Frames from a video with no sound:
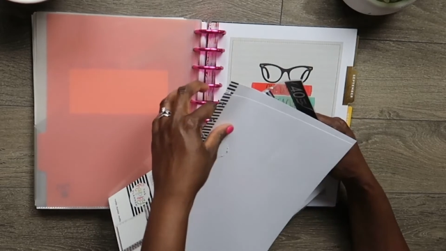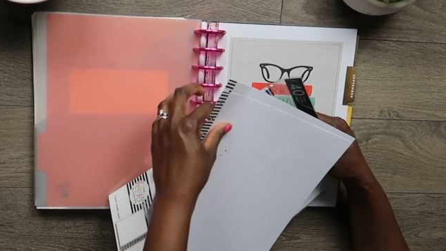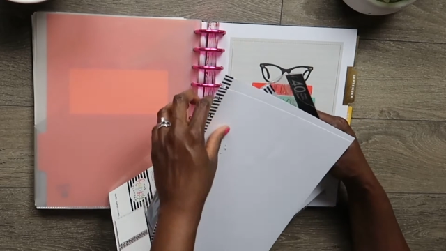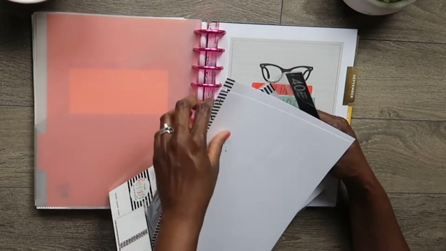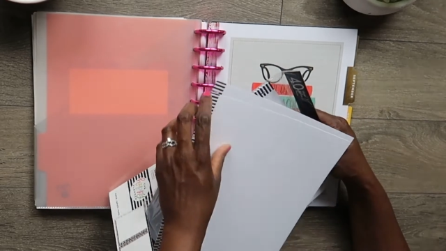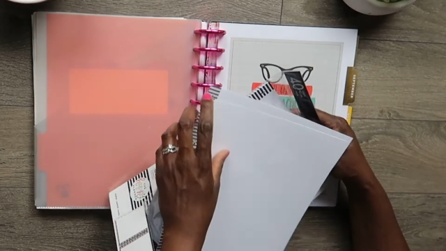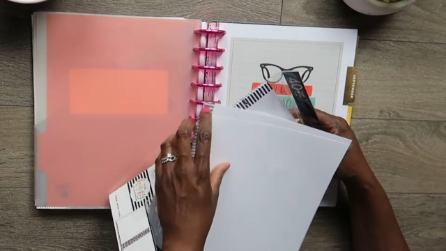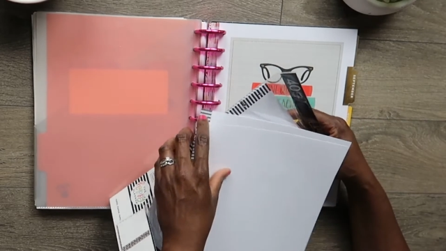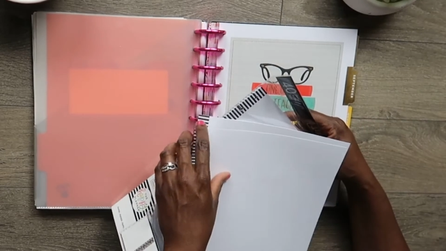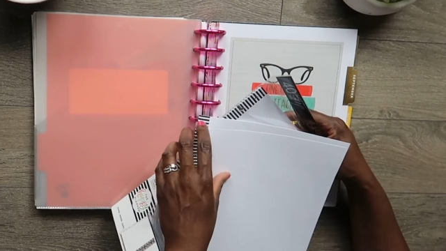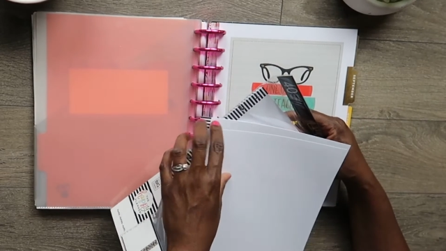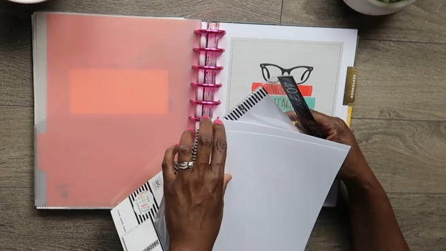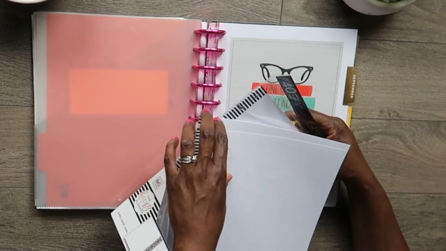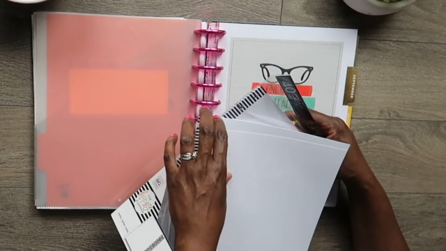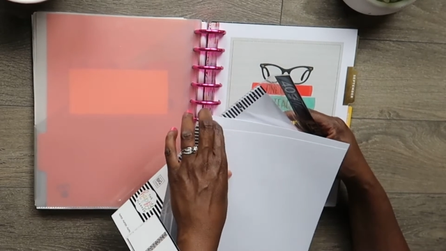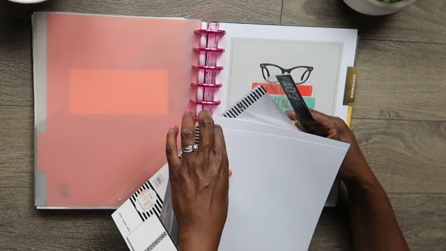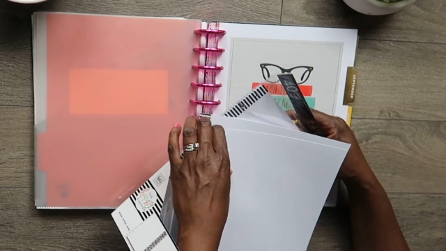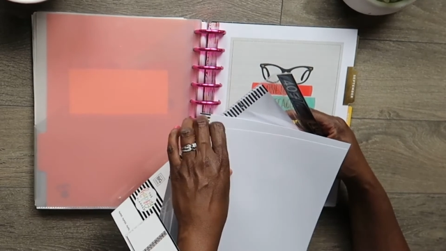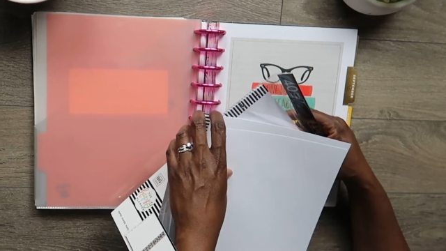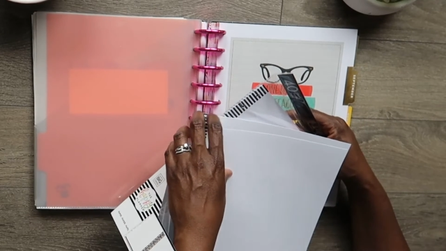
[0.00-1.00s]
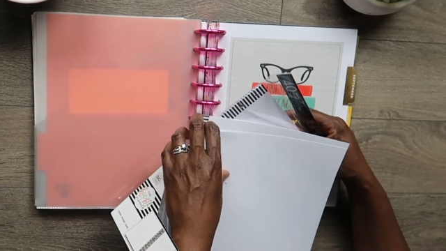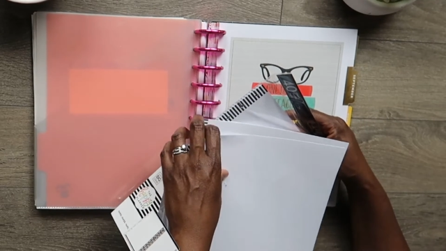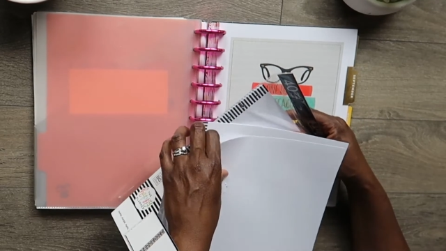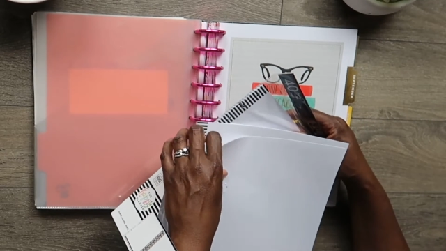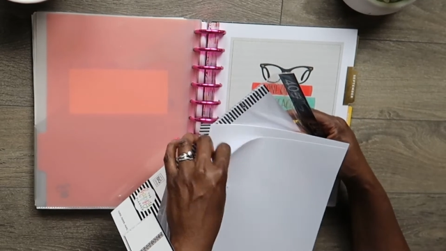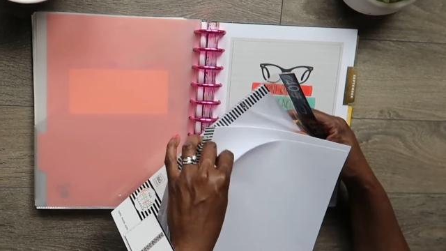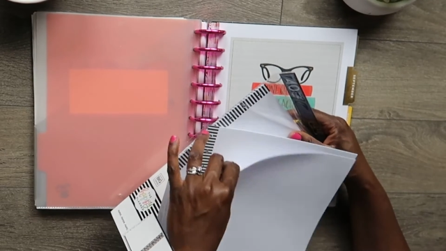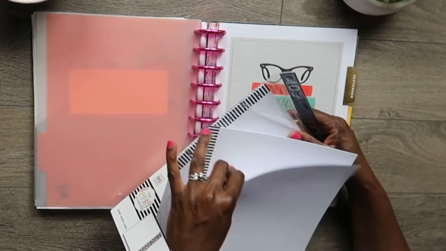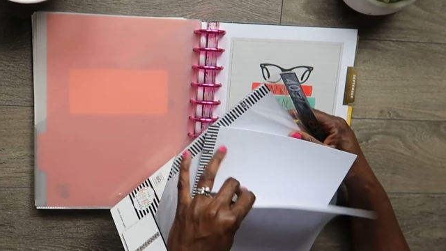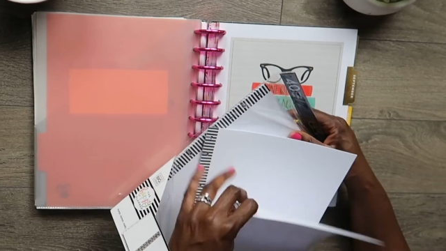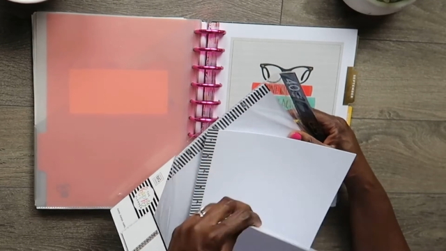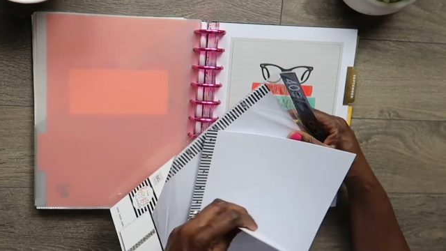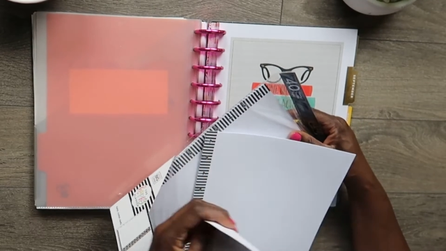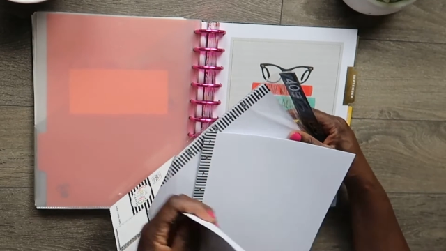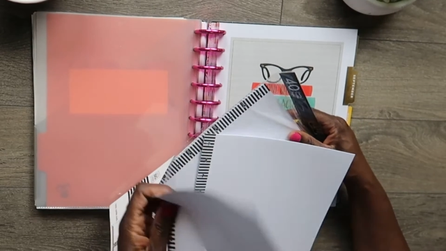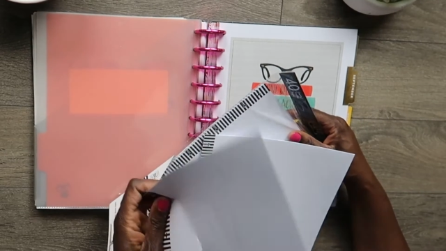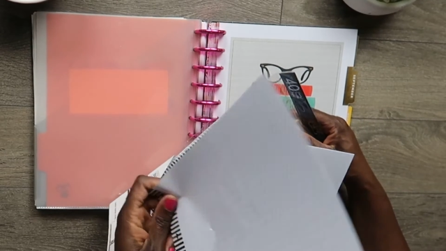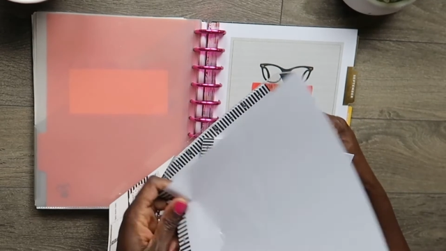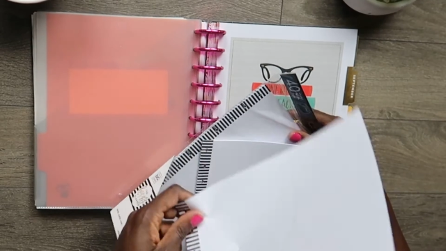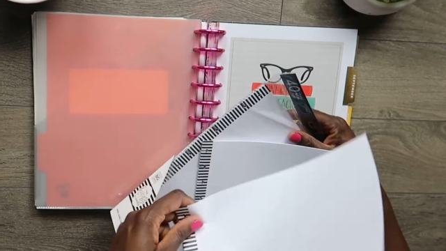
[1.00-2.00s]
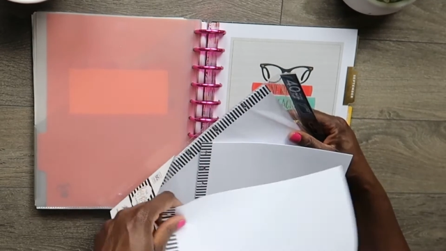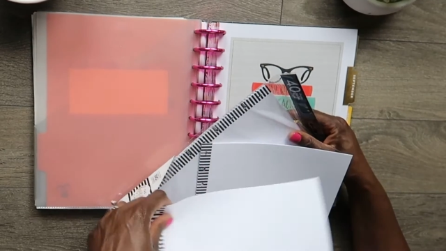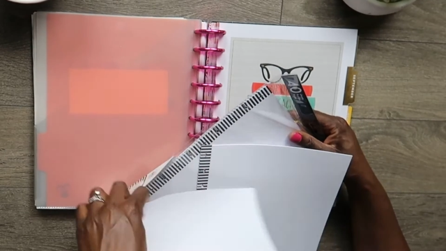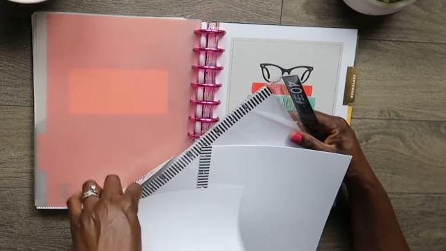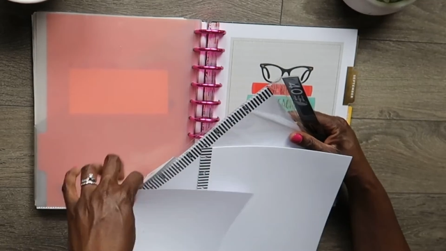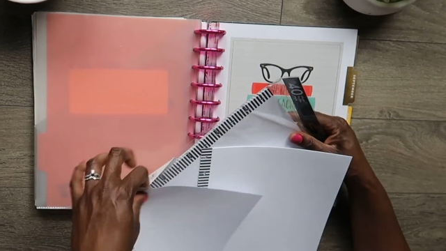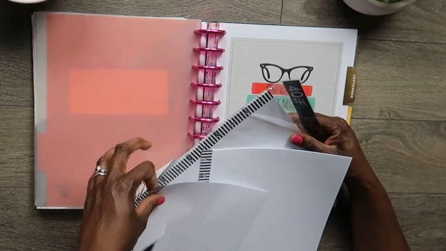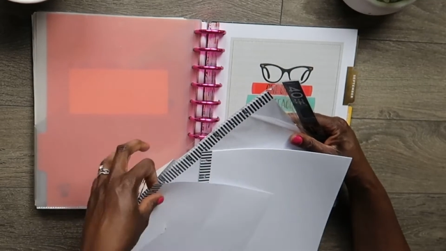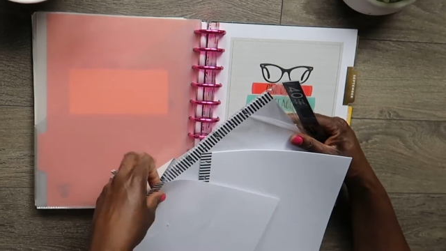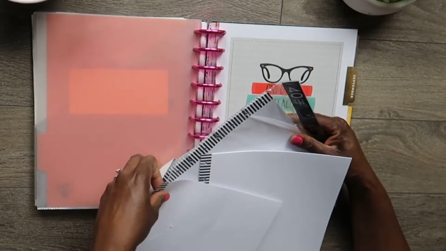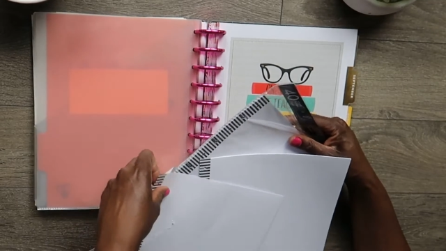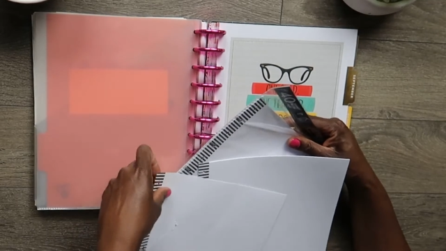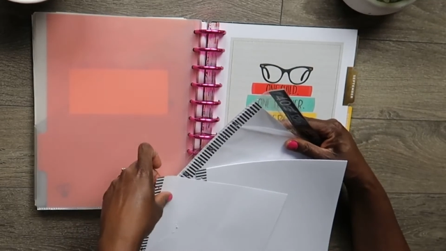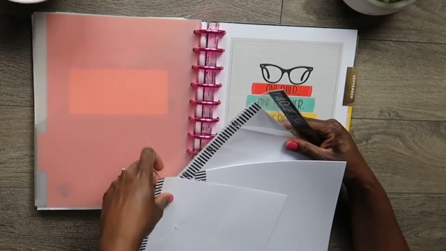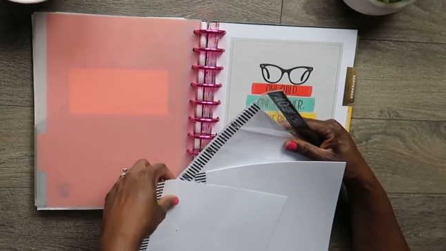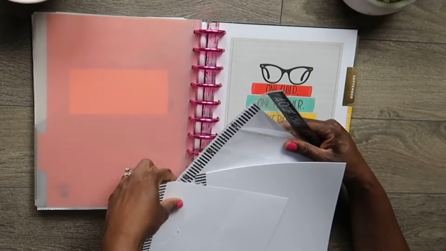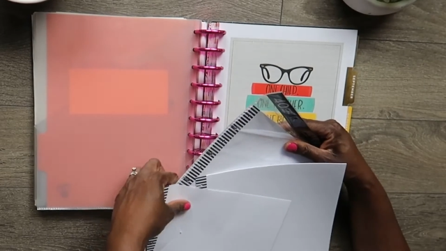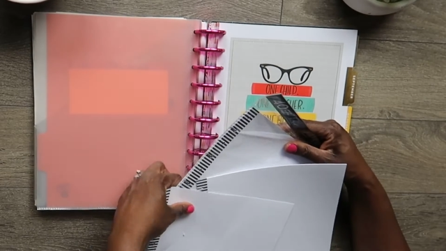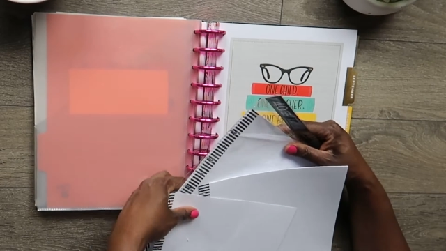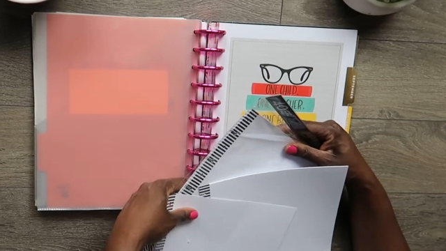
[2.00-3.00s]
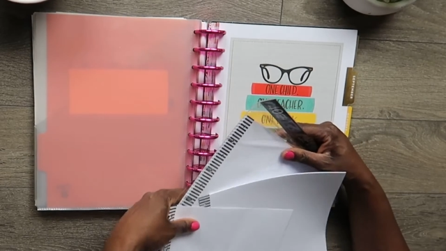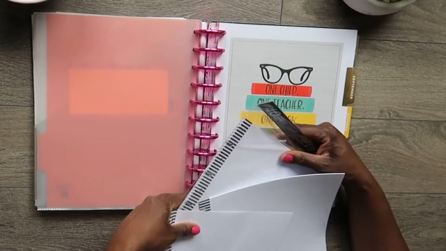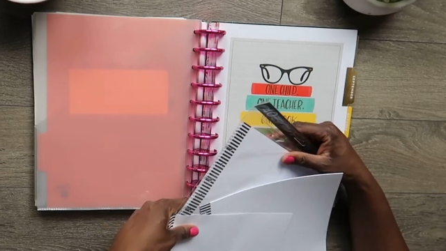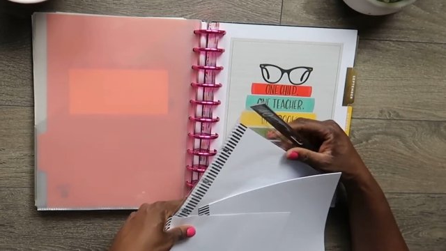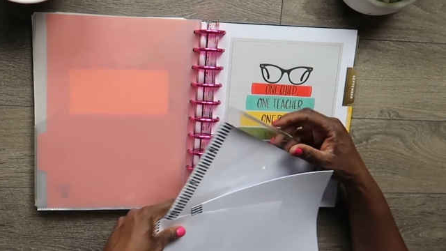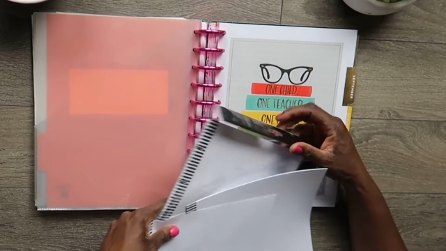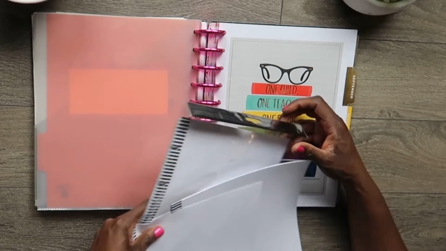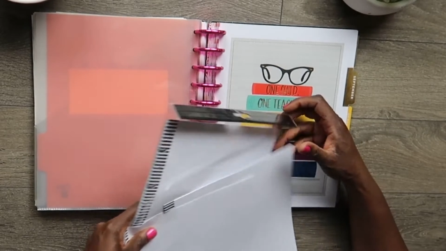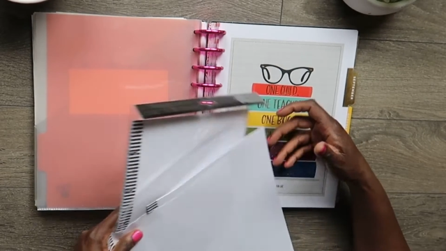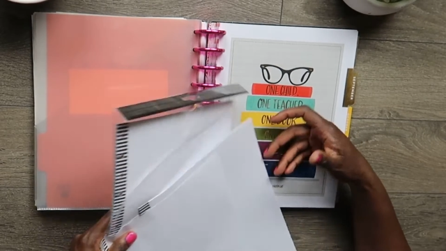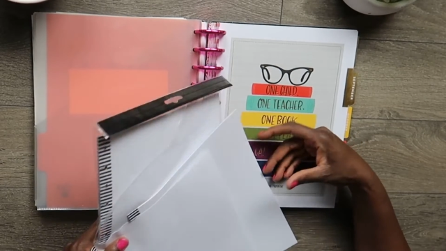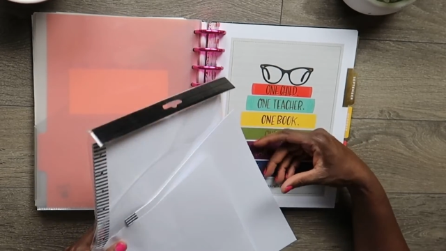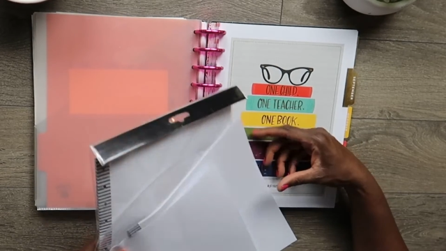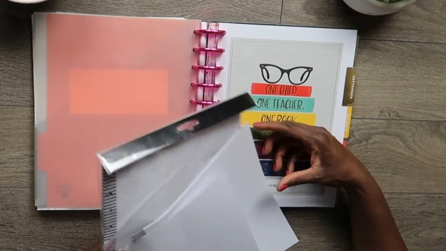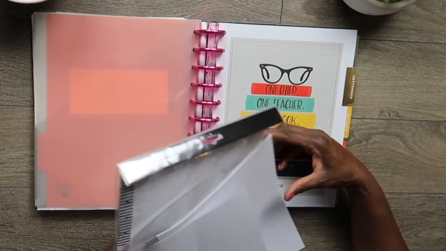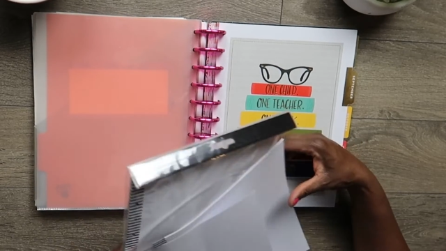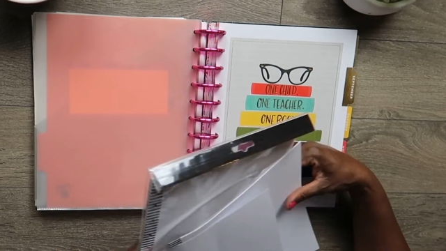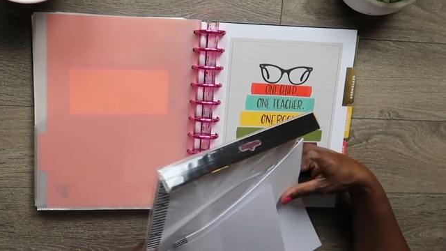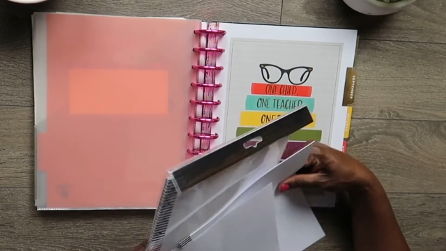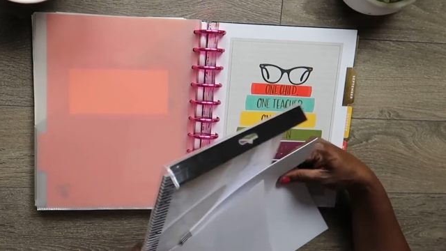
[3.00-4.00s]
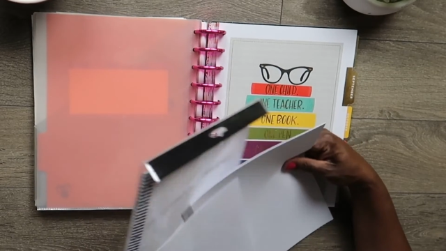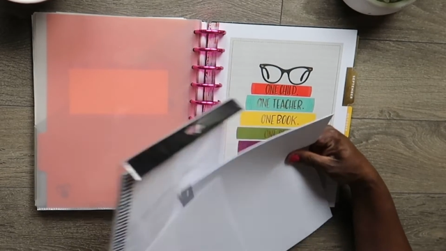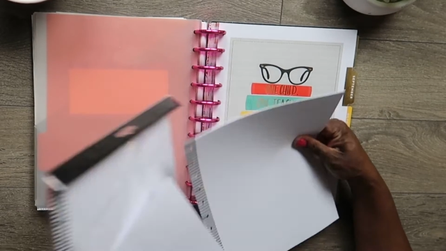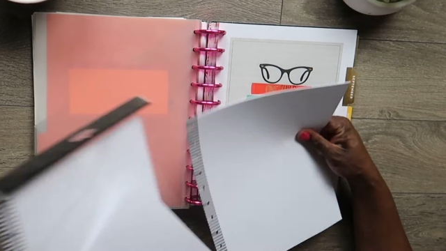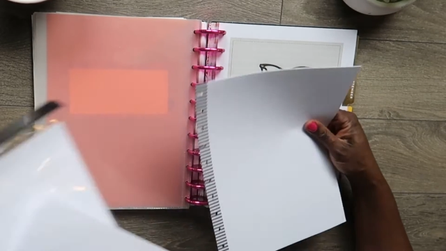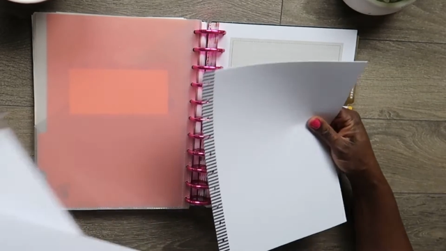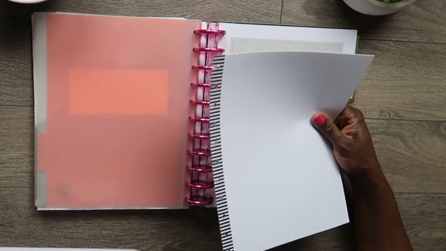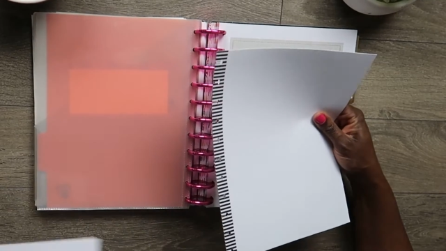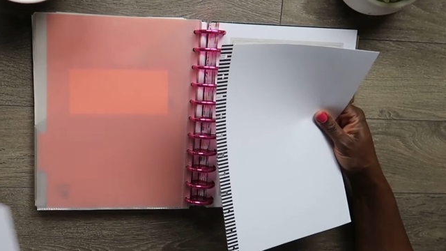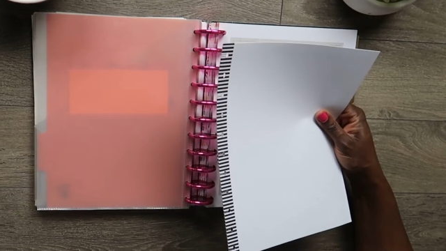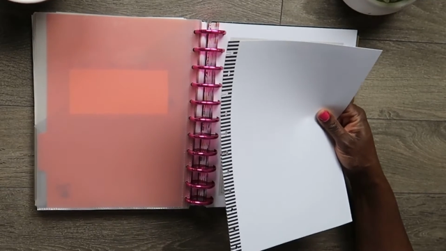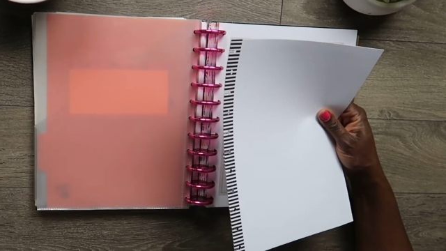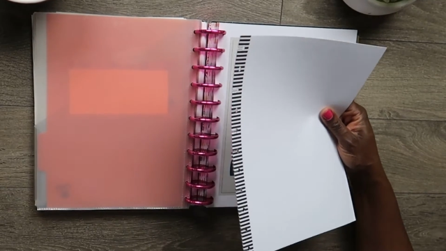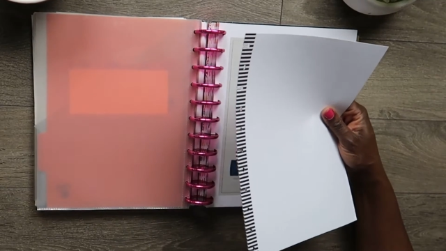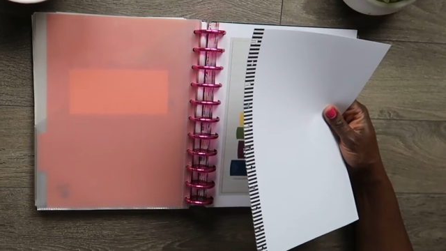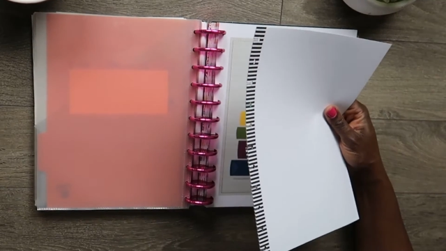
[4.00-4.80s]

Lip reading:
No face is visible, so there are no lips to read.